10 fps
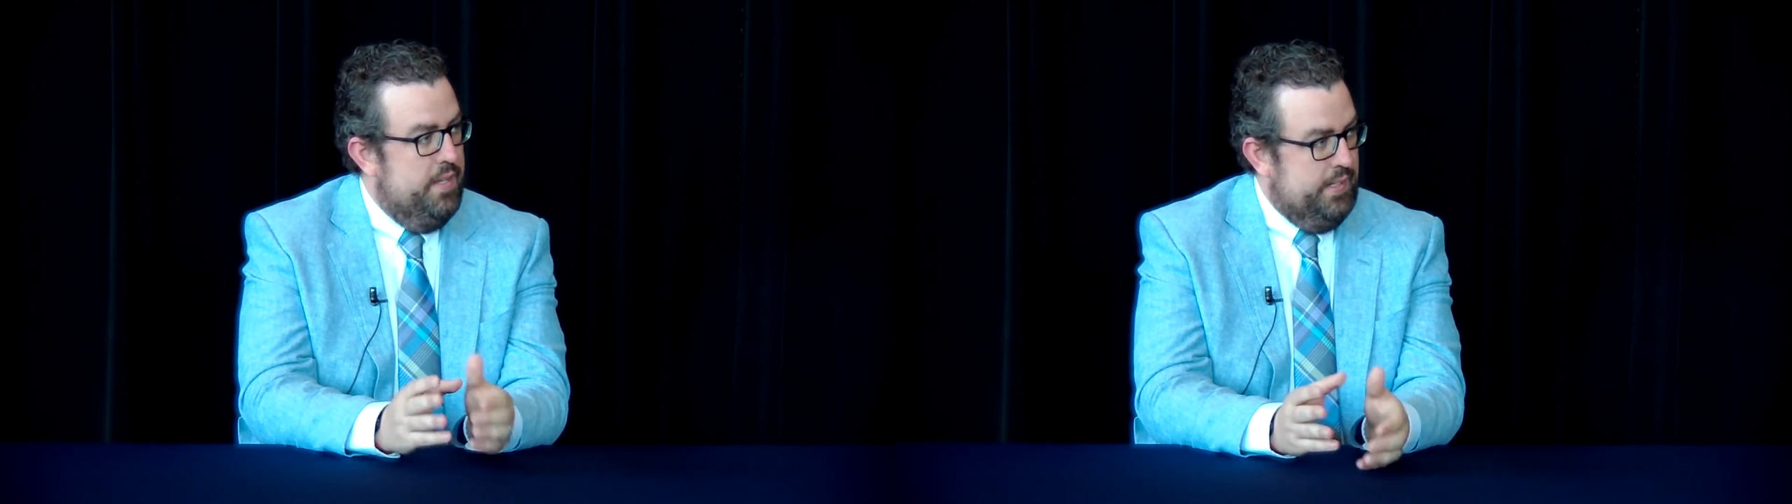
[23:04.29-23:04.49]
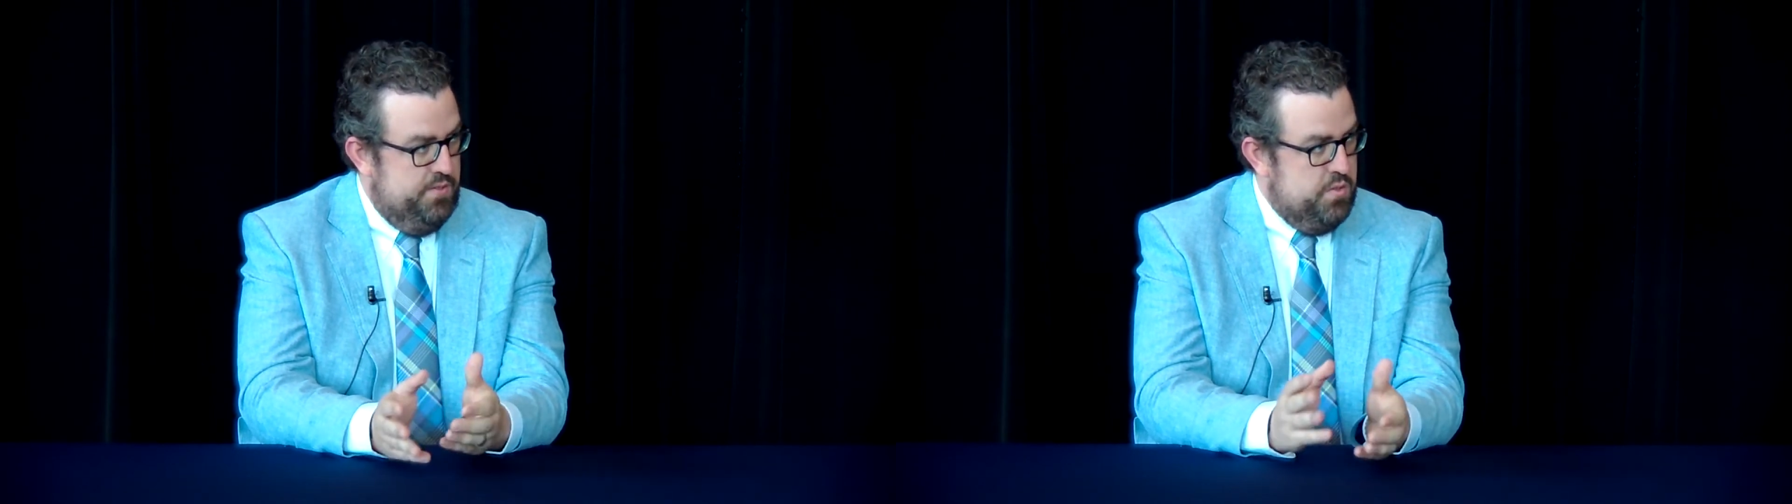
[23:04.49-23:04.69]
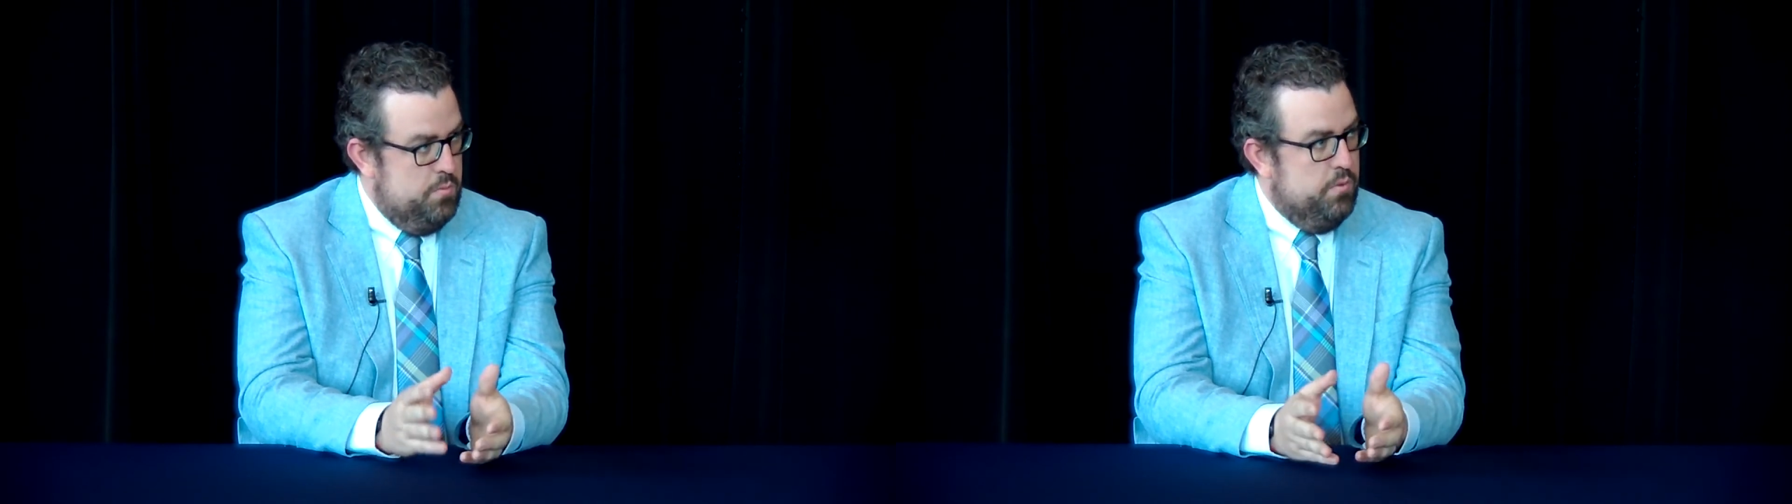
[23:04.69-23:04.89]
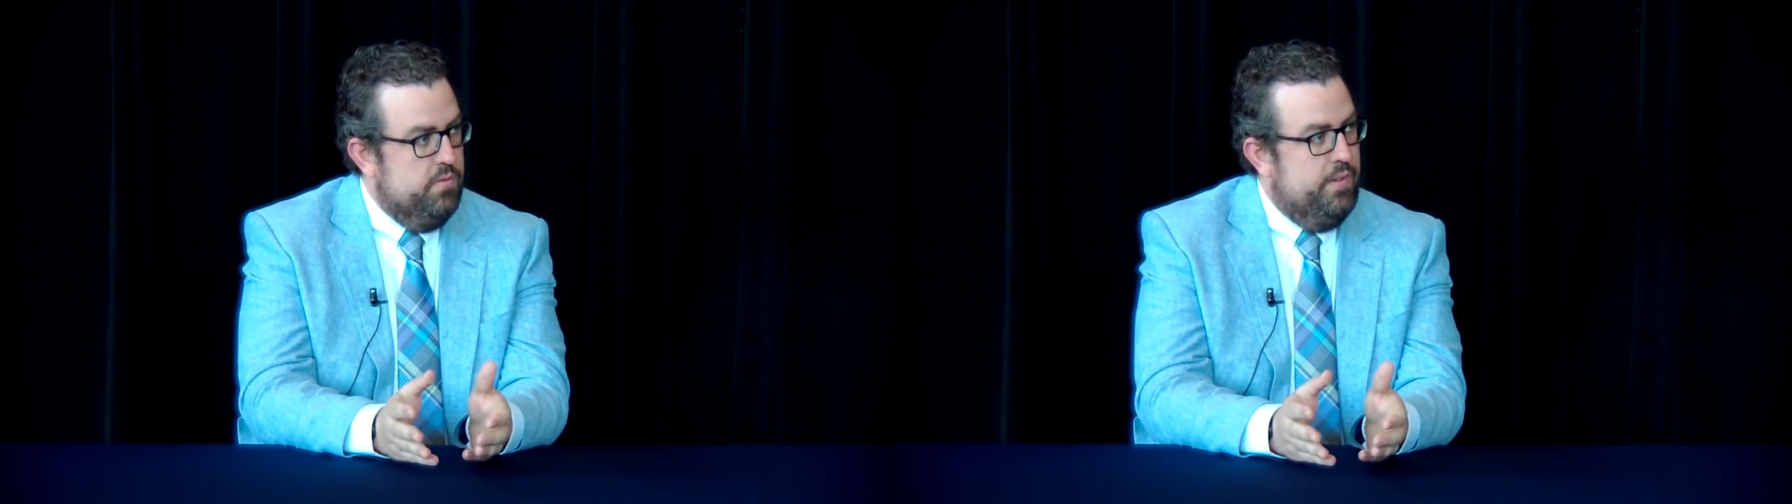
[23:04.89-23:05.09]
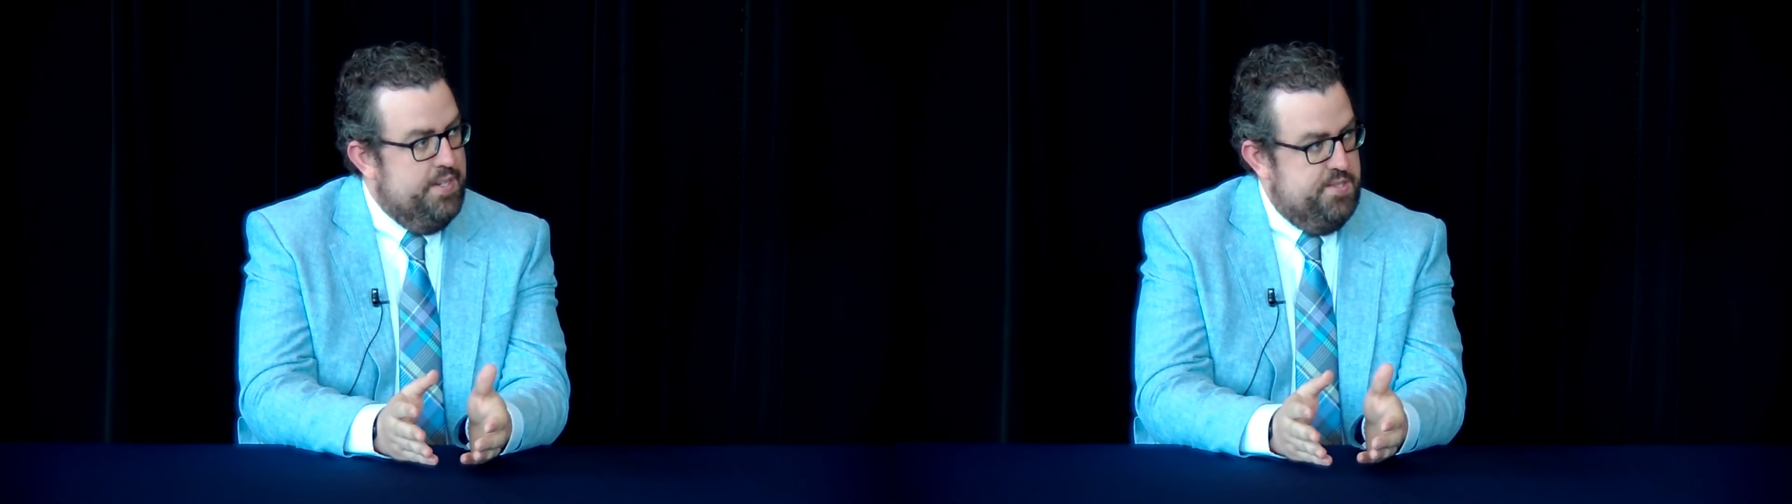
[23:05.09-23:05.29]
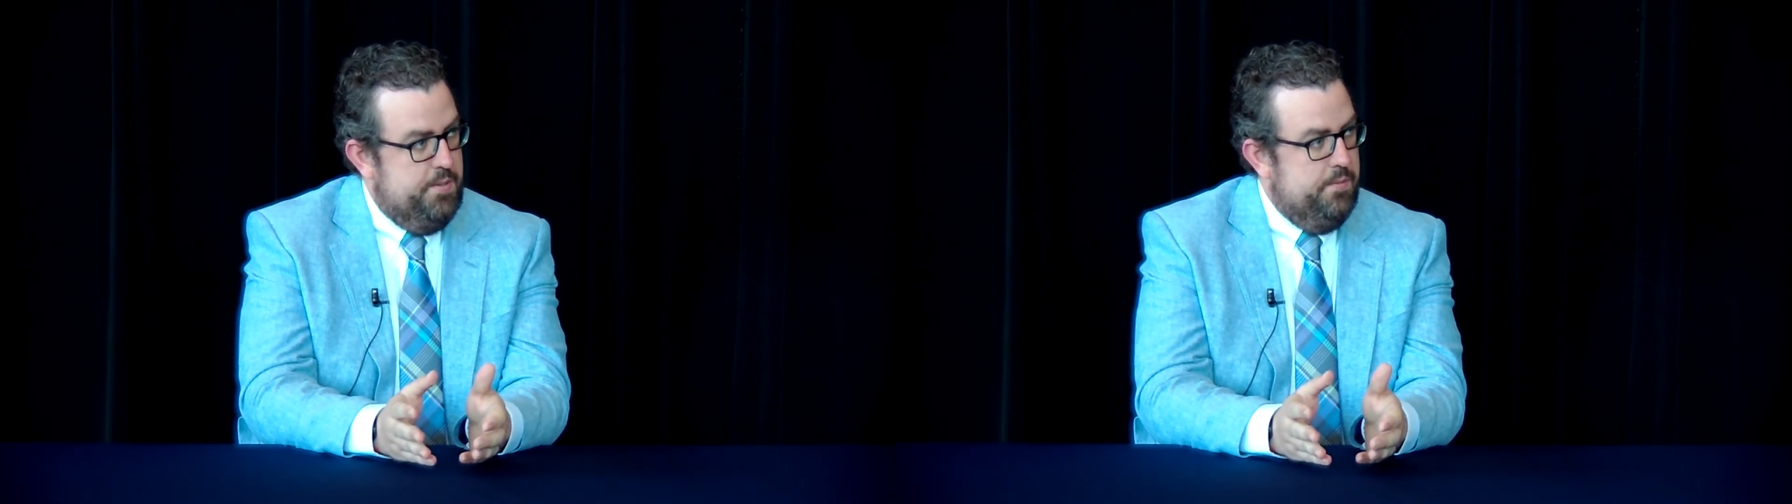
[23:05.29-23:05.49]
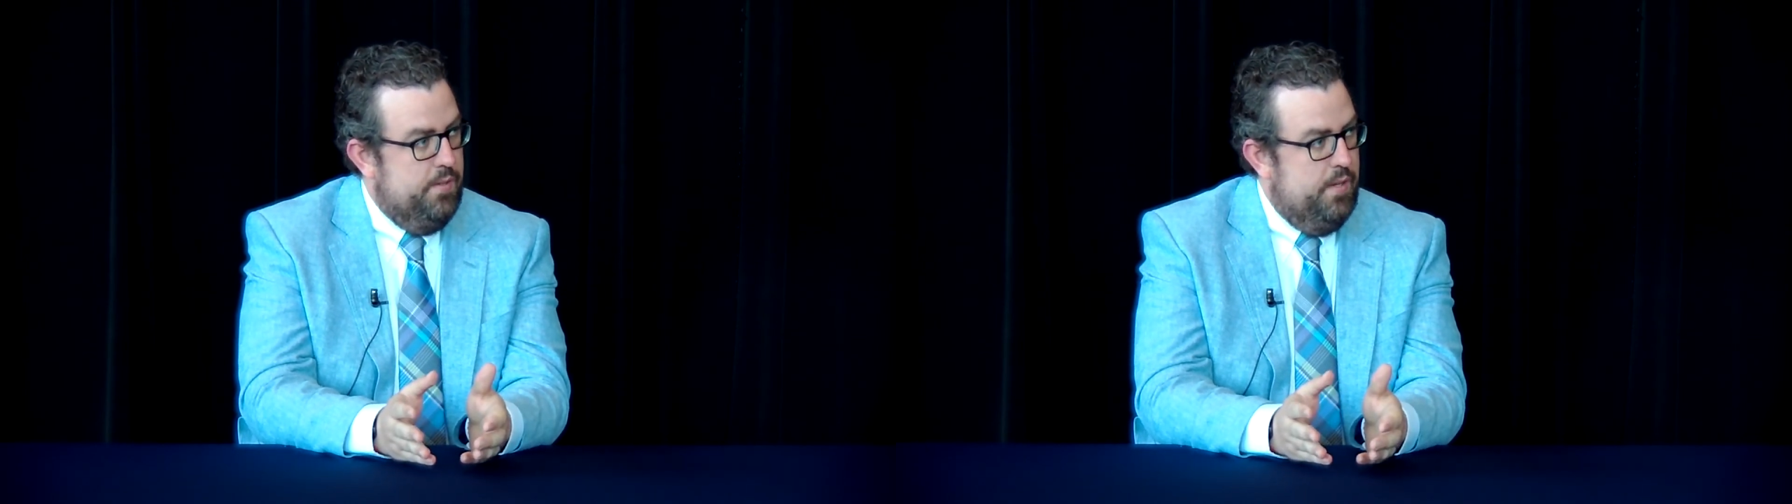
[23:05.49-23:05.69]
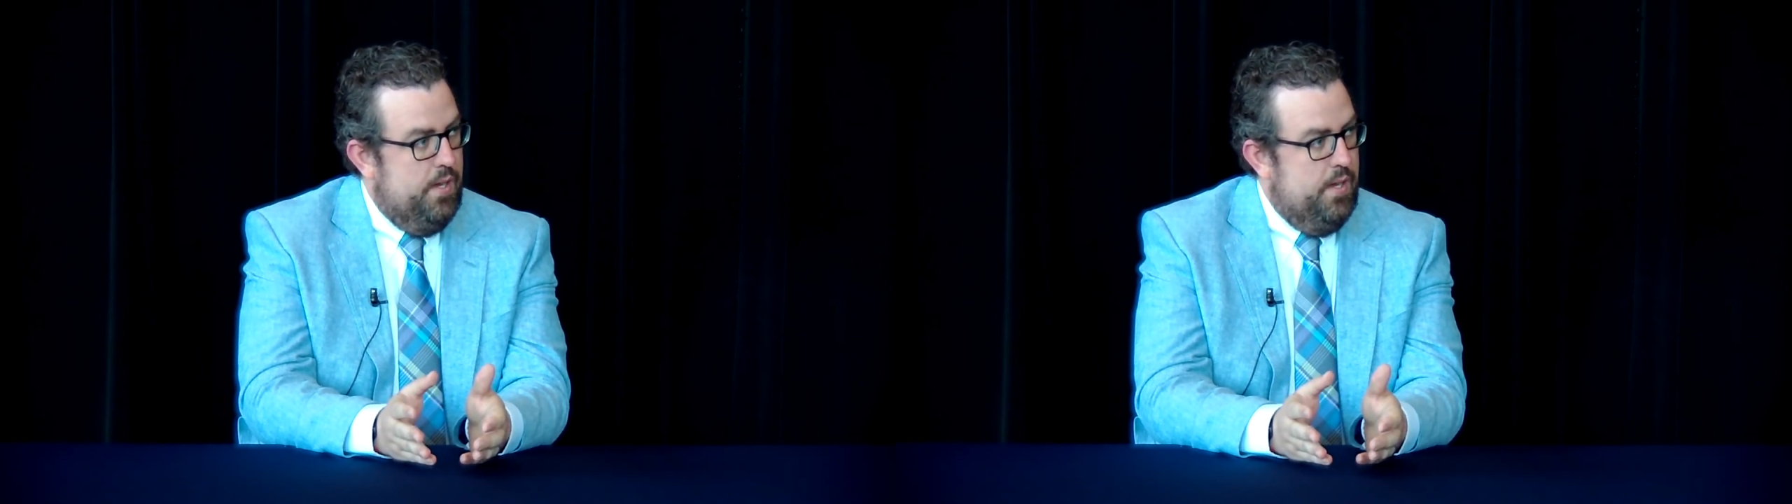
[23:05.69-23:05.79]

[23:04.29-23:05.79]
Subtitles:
they can supervise you